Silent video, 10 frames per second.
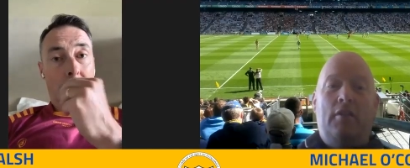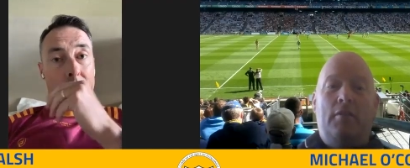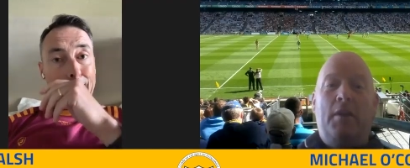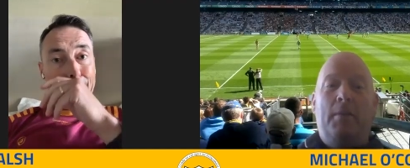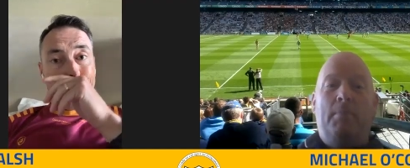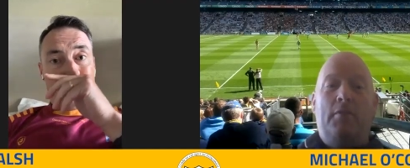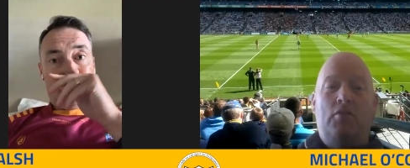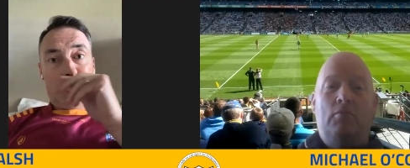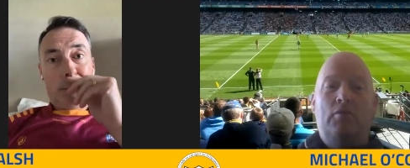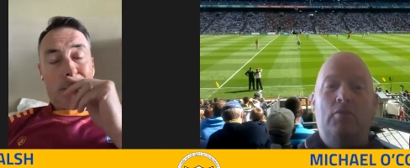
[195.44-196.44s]
Speaker 1: and the people that
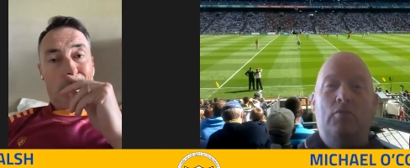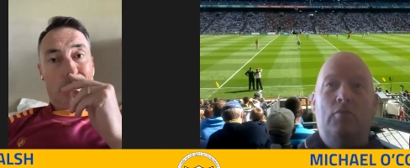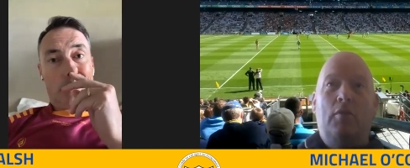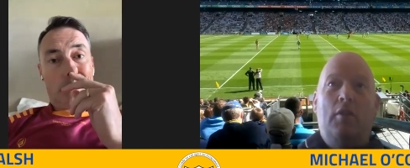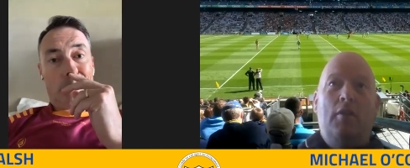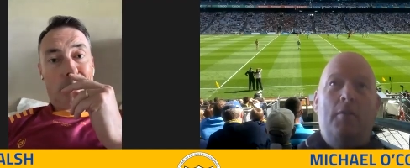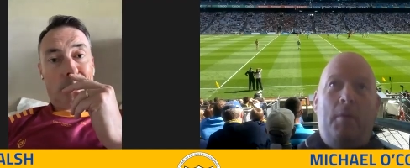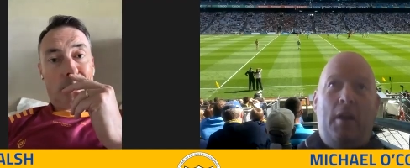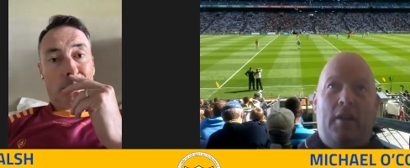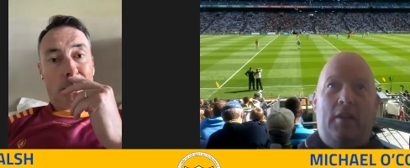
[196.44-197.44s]
you knew
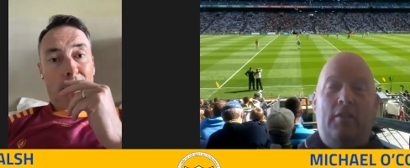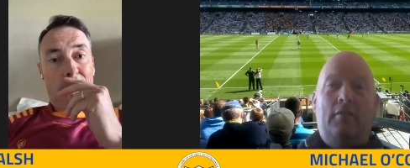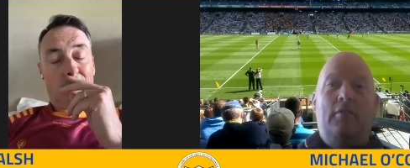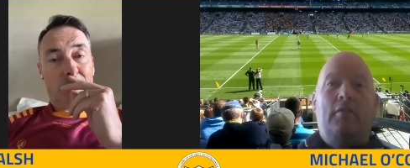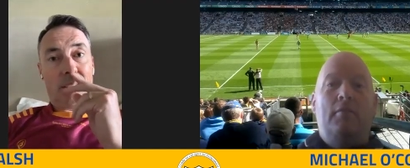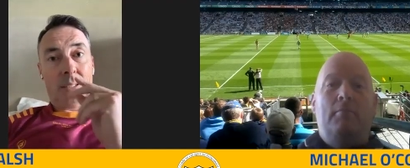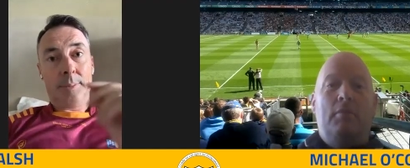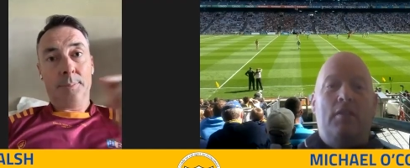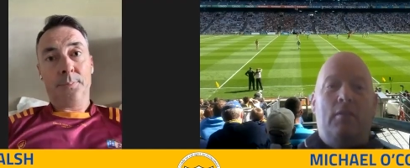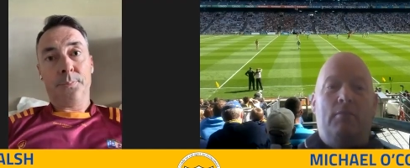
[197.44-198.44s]
back in
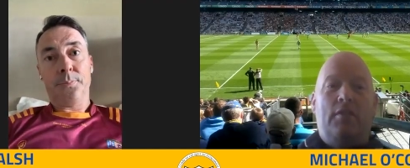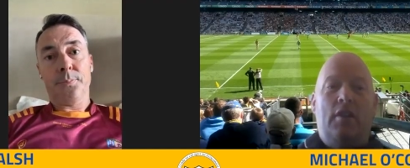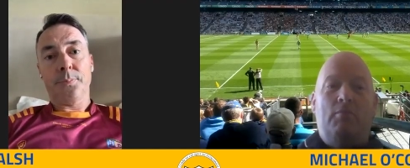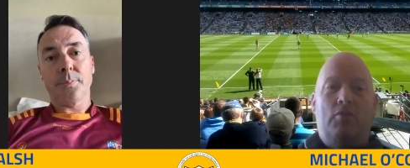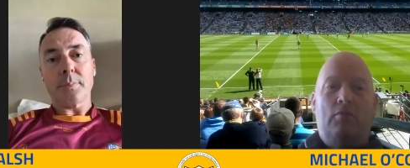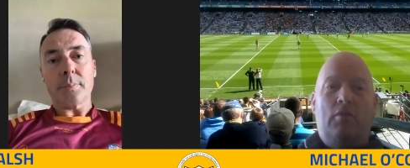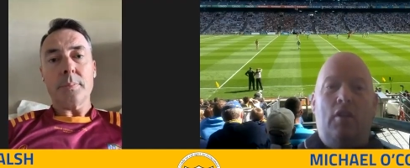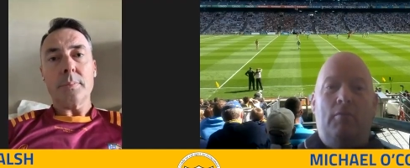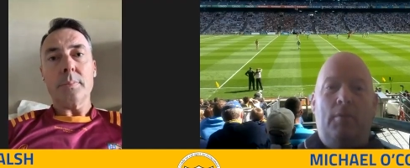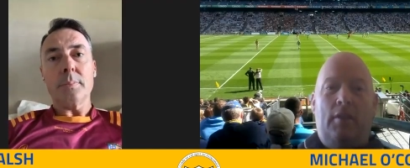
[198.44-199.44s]
Milltown that helped you
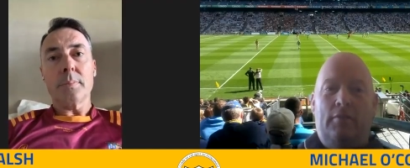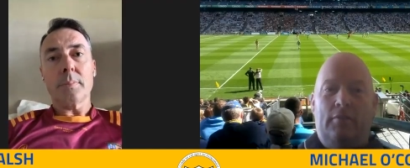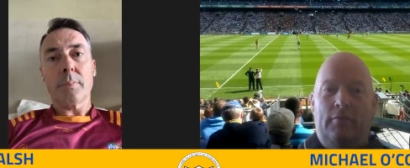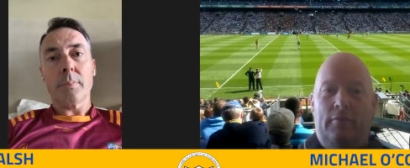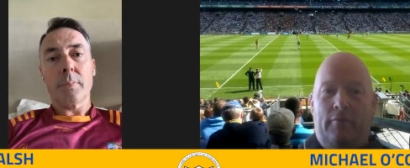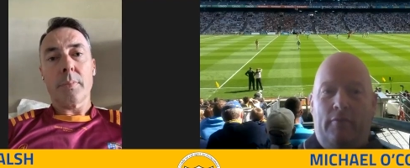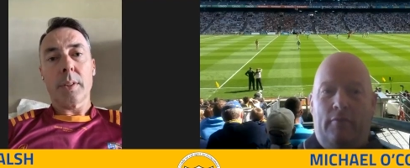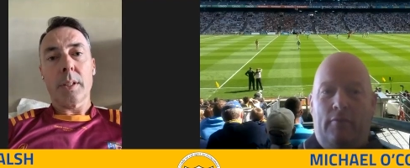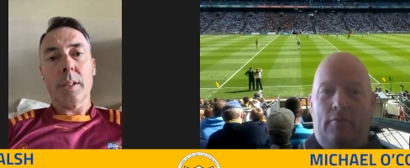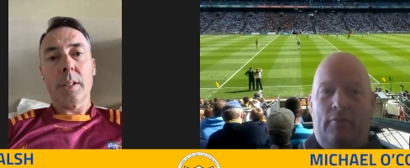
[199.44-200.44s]
all the way.
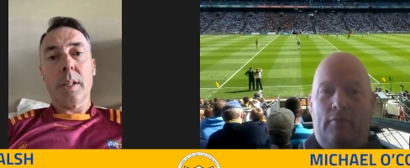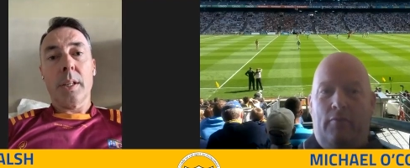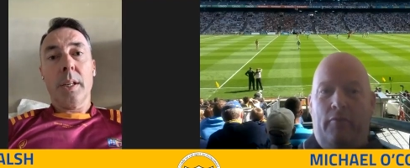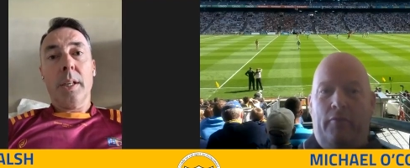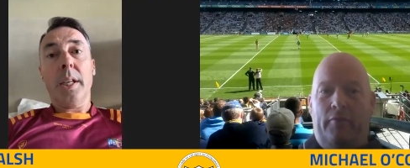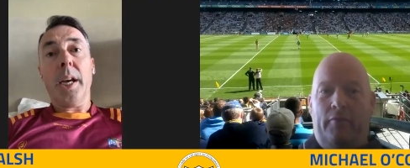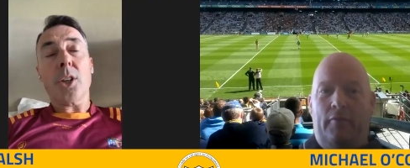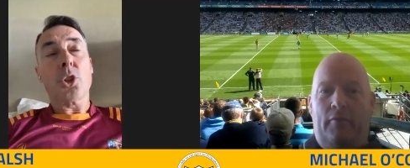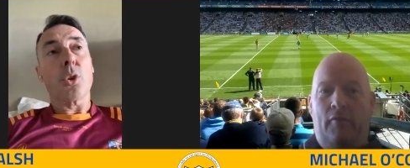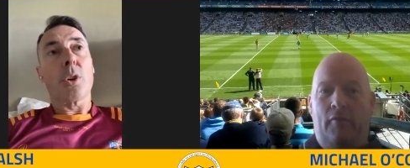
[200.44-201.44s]
Speaker 2: Yeah,
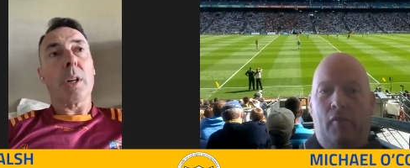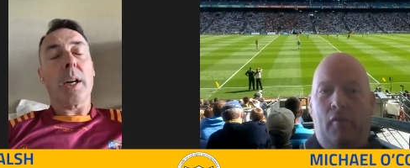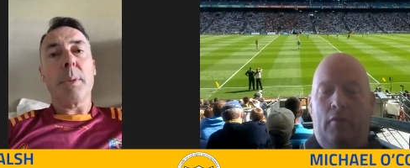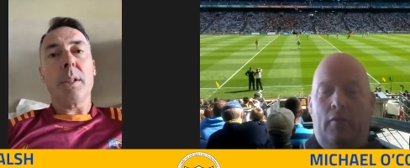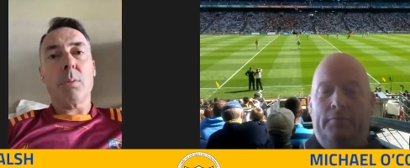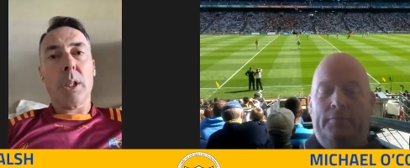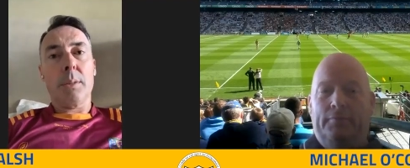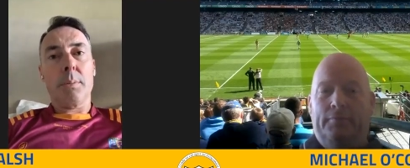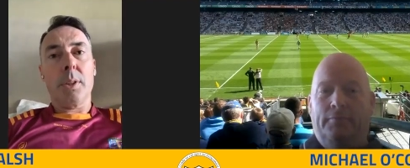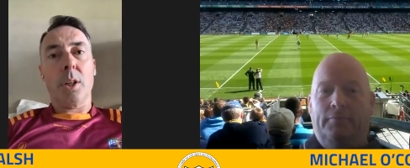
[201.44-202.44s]
sure. I mean, well,
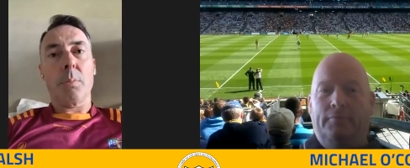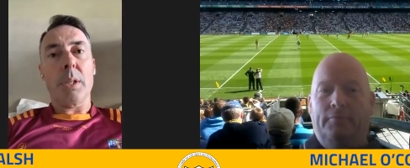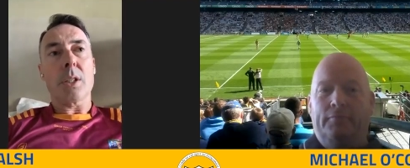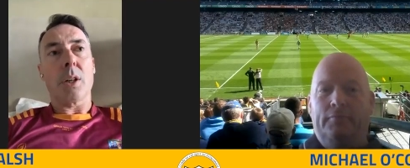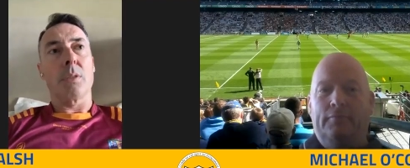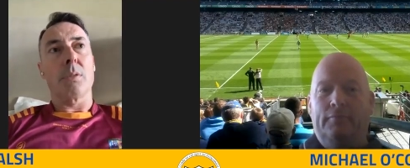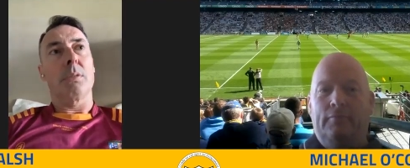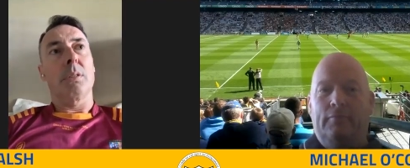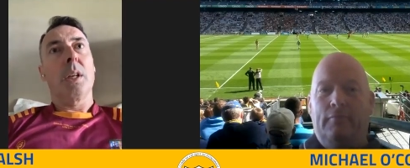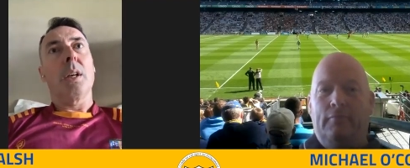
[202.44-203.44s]
you know,
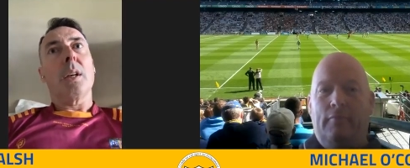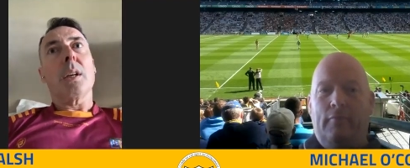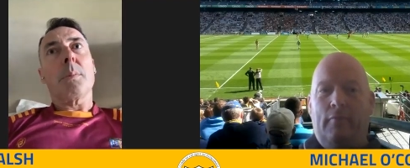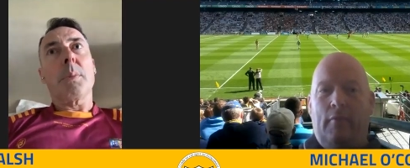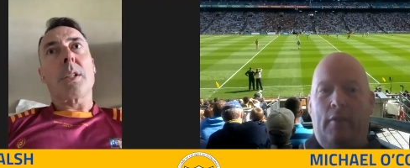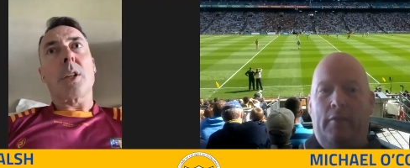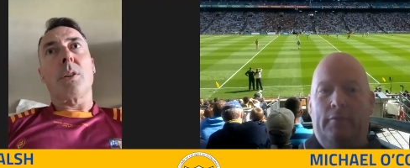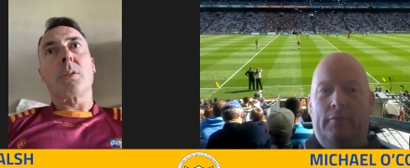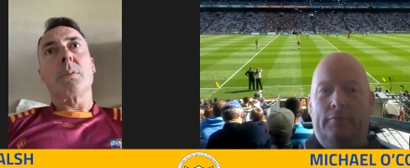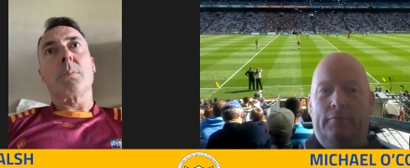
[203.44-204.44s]
Milltown,
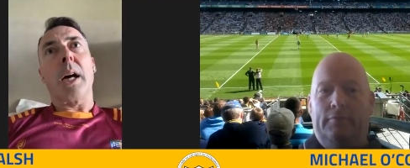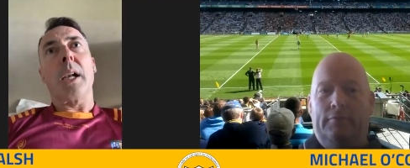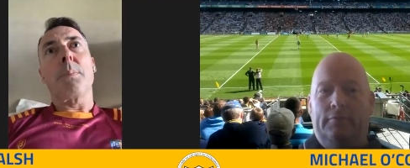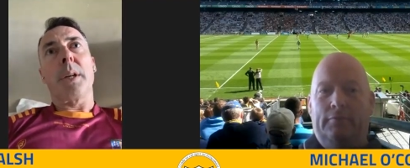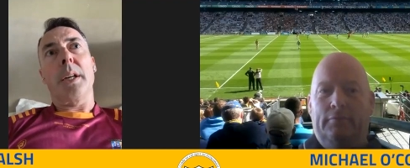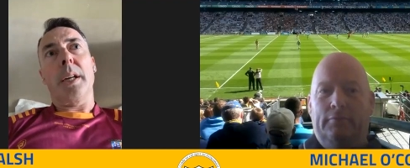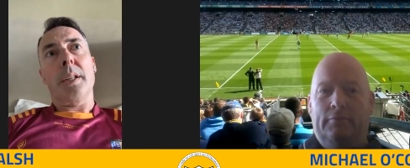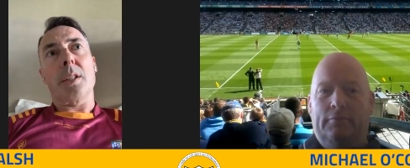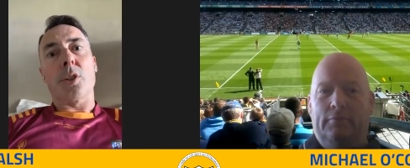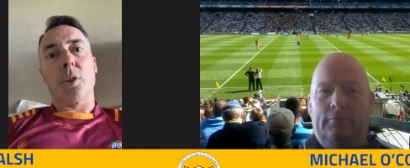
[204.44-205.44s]
Milltown, Malbay,
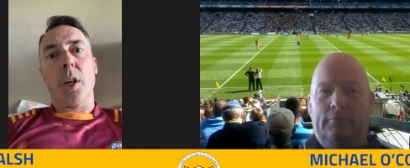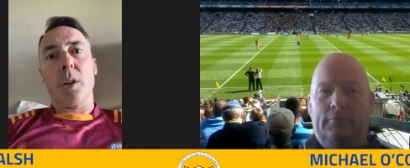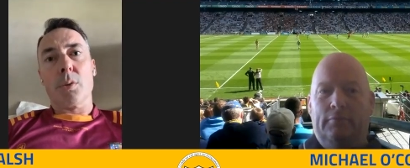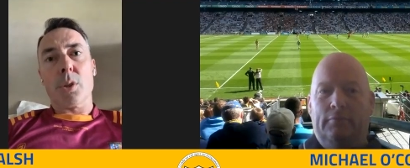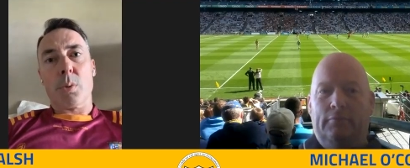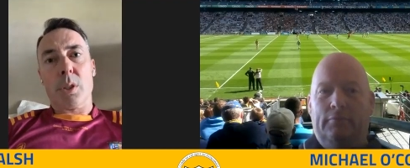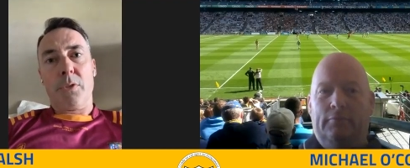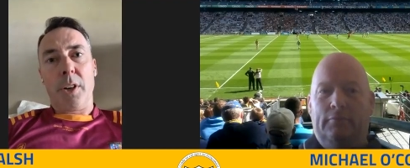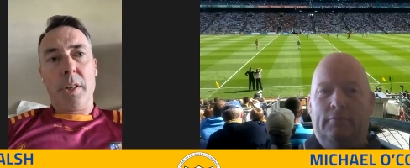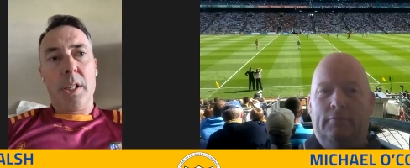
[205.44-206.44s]
and its surrounds was a
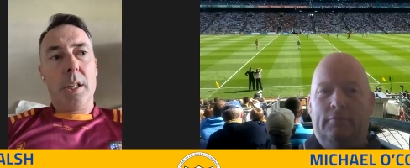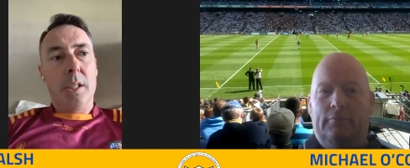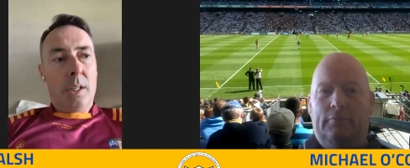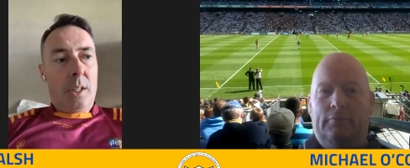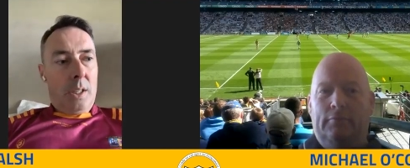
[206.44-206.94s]
very